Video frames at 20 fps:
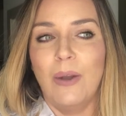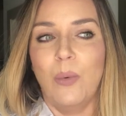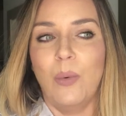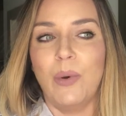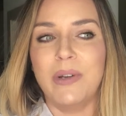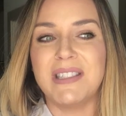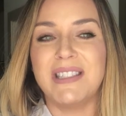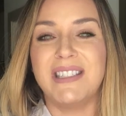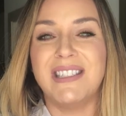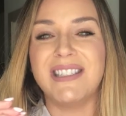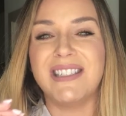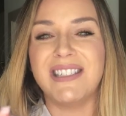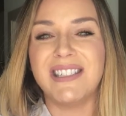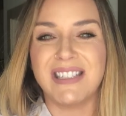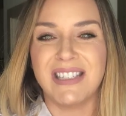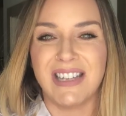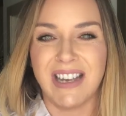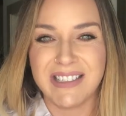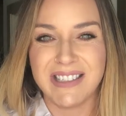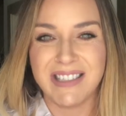was
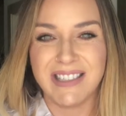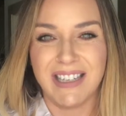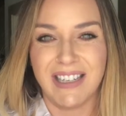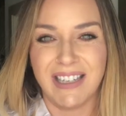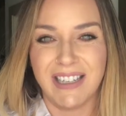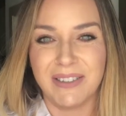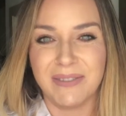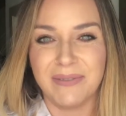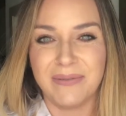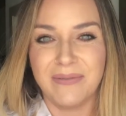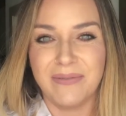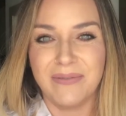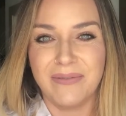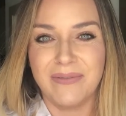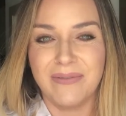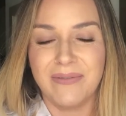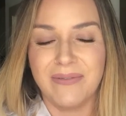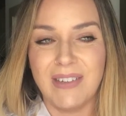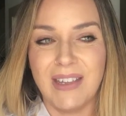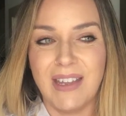disgusting.
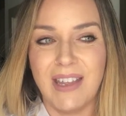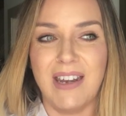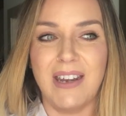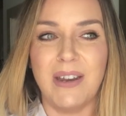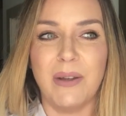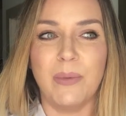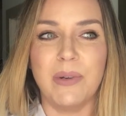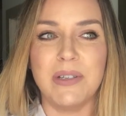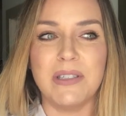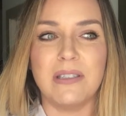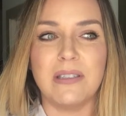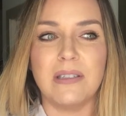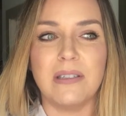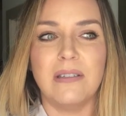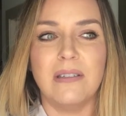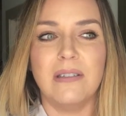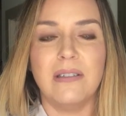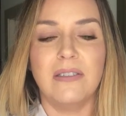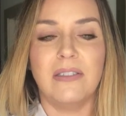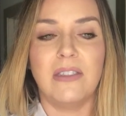And it was
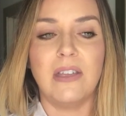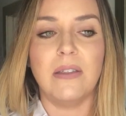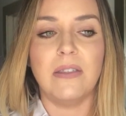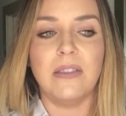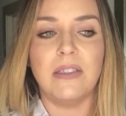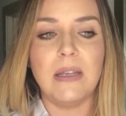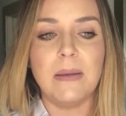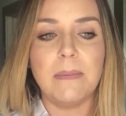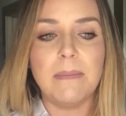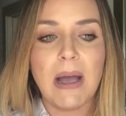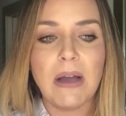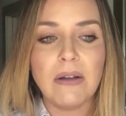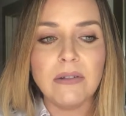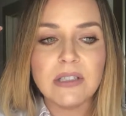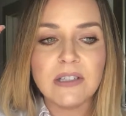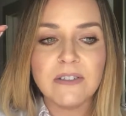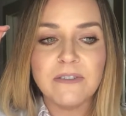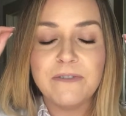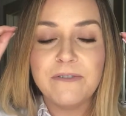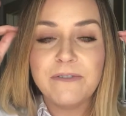the
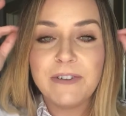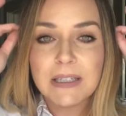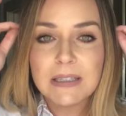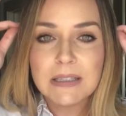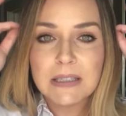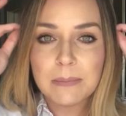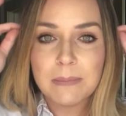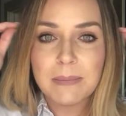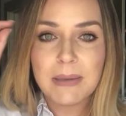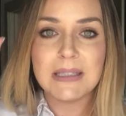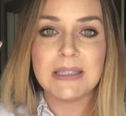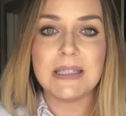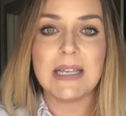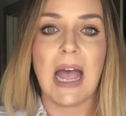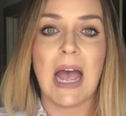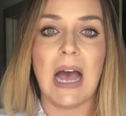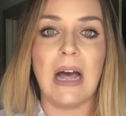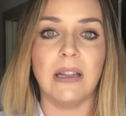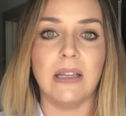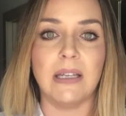amount of victim
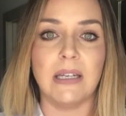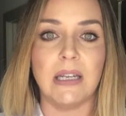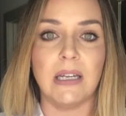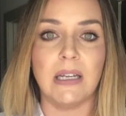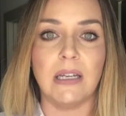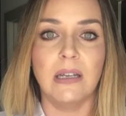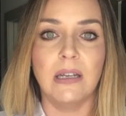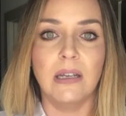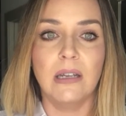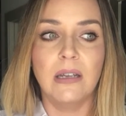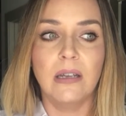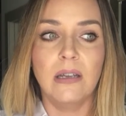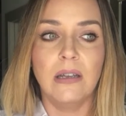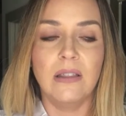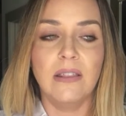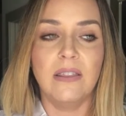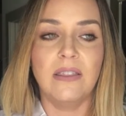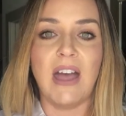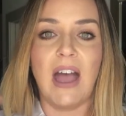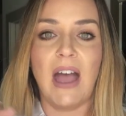mentality
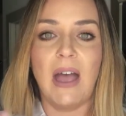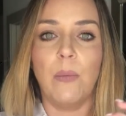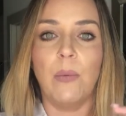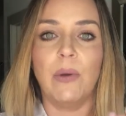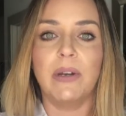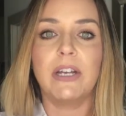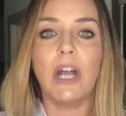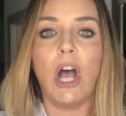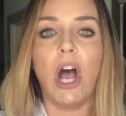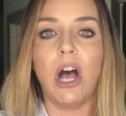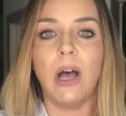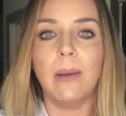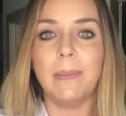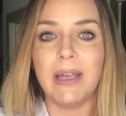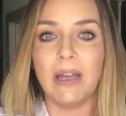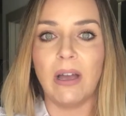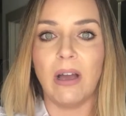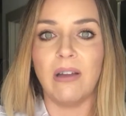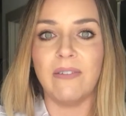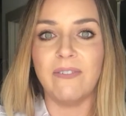that would
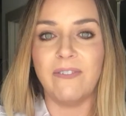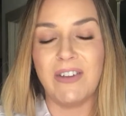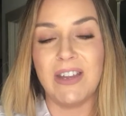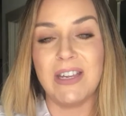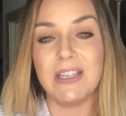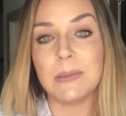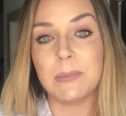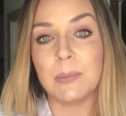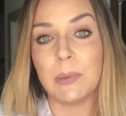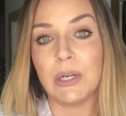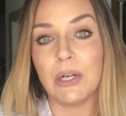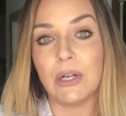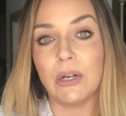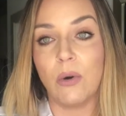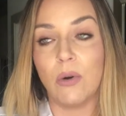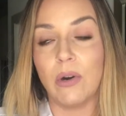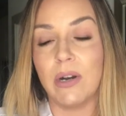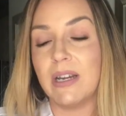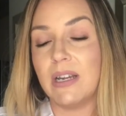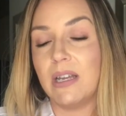comment on
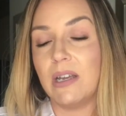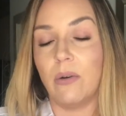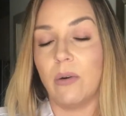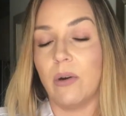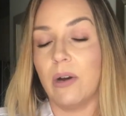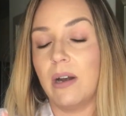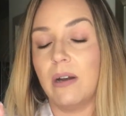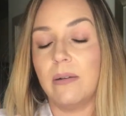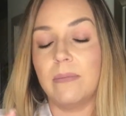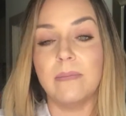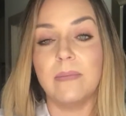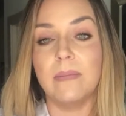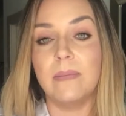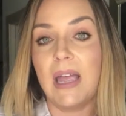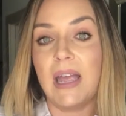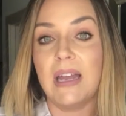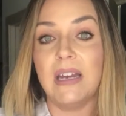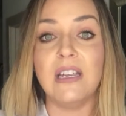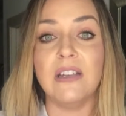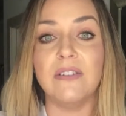Facebook or
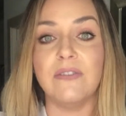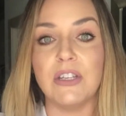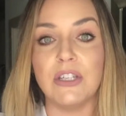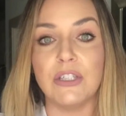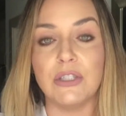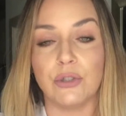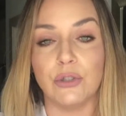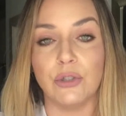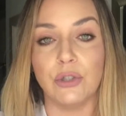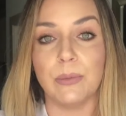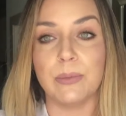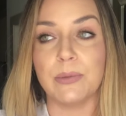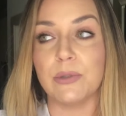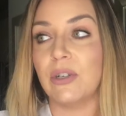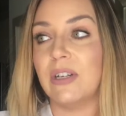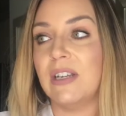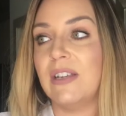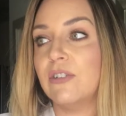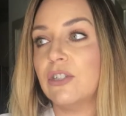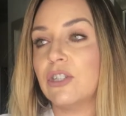any of these groups,
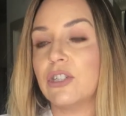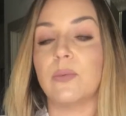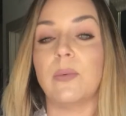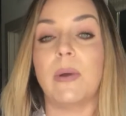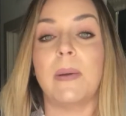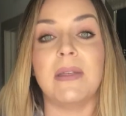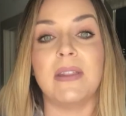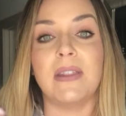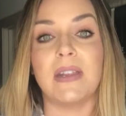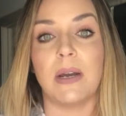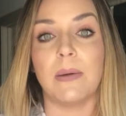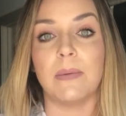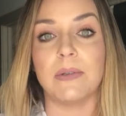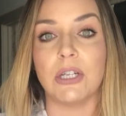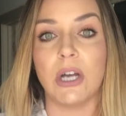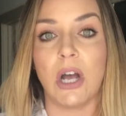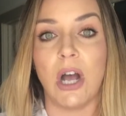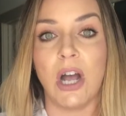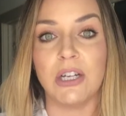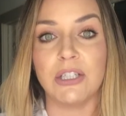or even just women that I
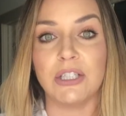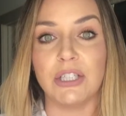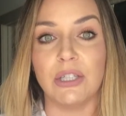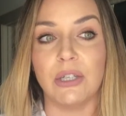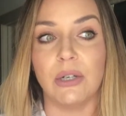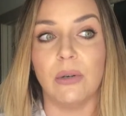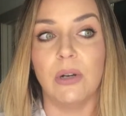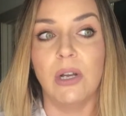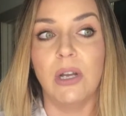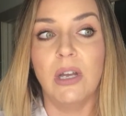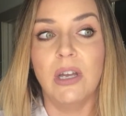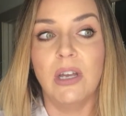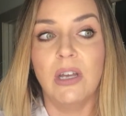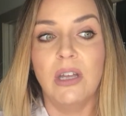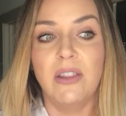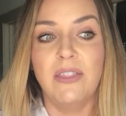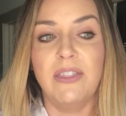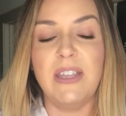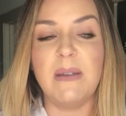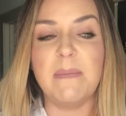would talk to.
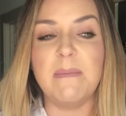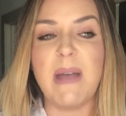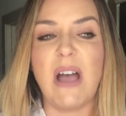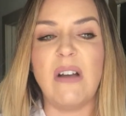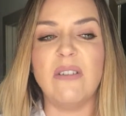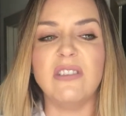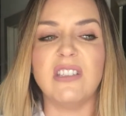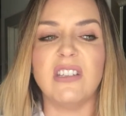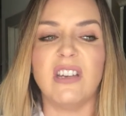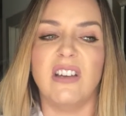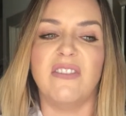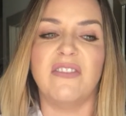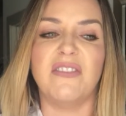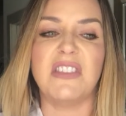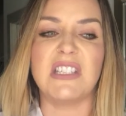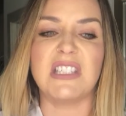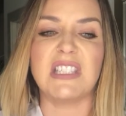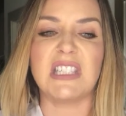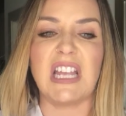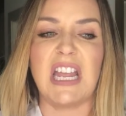The amount
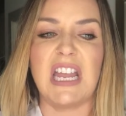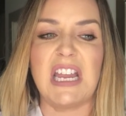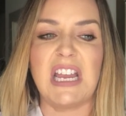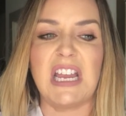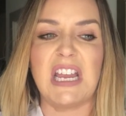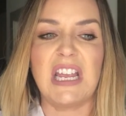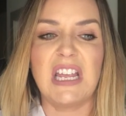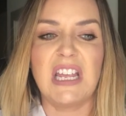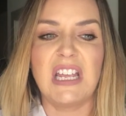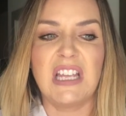of this like